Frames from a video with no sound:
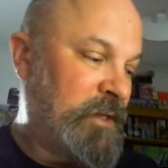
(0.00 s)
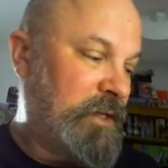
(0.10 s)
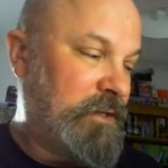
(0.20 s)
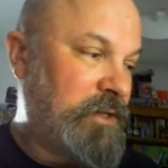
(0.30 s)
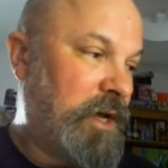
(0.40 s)

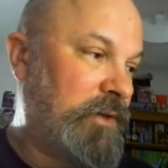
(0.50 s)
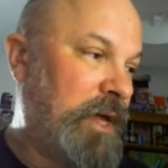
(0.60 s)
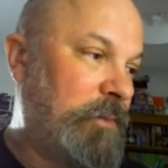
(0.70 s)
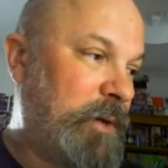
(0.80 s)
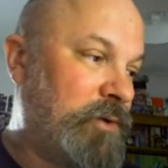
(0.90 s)
so that
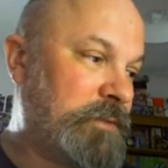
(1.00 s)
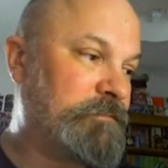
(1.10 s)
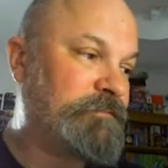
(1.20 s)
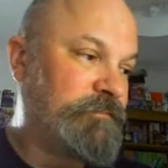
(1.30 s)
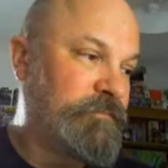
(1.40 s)
would be awesome.
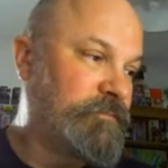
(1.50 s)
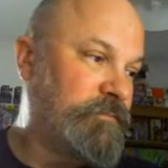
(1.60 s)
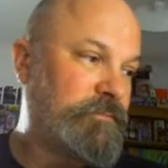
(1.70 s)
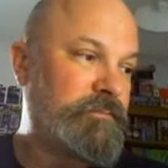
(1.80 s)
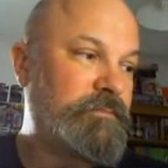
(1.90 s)

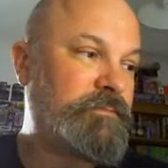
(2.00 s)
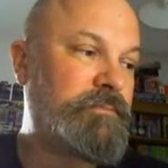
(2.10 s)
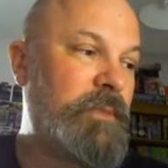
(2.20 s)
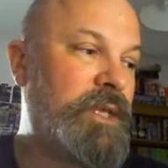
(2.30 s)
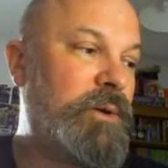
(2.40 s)

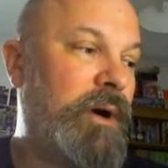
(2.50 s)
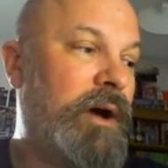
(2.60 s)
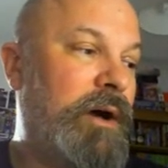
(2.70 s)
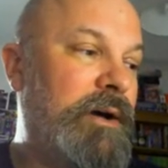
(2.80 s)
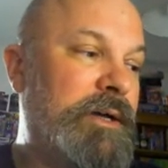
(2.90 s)
You
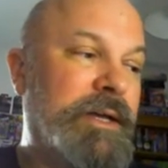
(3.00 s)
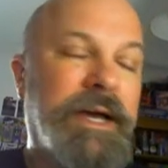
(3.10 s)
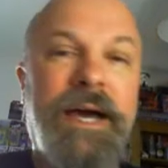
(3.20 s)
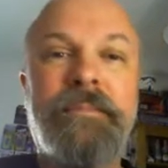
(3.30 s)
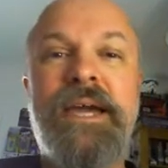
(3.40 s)
are
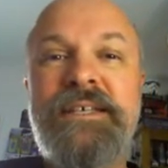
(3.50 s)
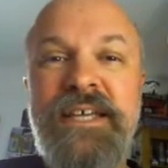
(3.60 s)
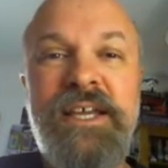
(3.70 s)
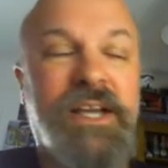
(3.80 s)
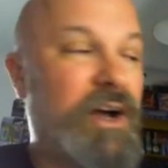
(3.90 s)

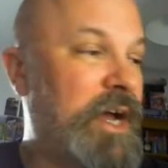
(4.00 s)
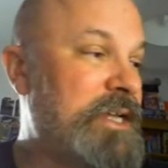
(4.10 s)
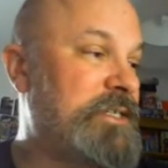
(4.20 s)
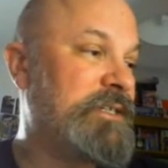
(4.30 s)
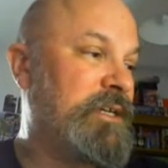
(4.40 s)
amazing,
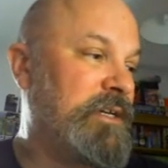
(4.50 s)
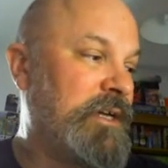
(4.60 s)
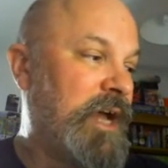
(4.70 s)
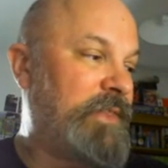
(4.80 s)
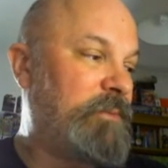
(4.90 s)
guys.
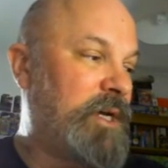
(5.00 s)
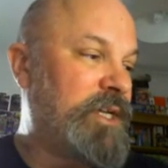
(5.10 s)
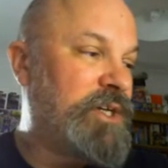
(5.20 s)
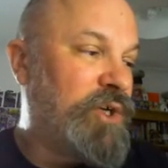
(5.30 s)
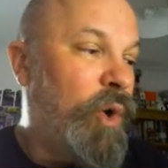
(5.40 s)
I think we're going
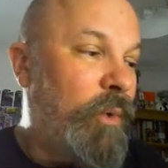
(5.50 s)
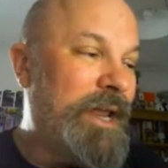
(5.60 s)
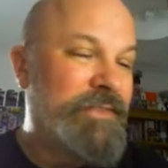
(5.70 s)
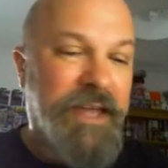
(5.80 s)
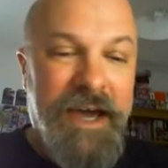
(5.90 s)
to call
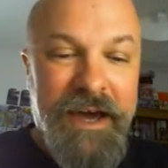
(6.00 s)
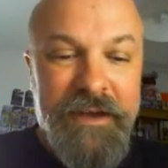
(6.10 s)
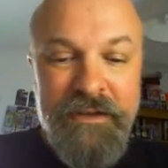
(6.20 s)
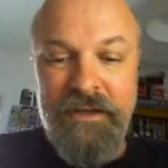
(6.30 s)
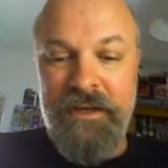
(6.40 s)
it there.
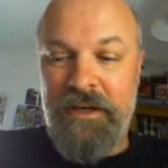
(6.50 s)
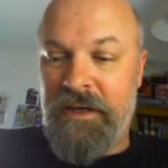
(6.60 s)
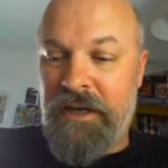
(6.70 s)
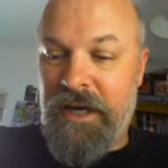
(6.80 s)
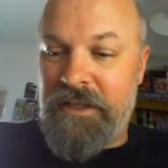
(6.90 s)

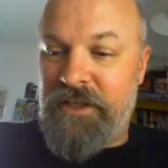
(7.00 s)
Uh, it's the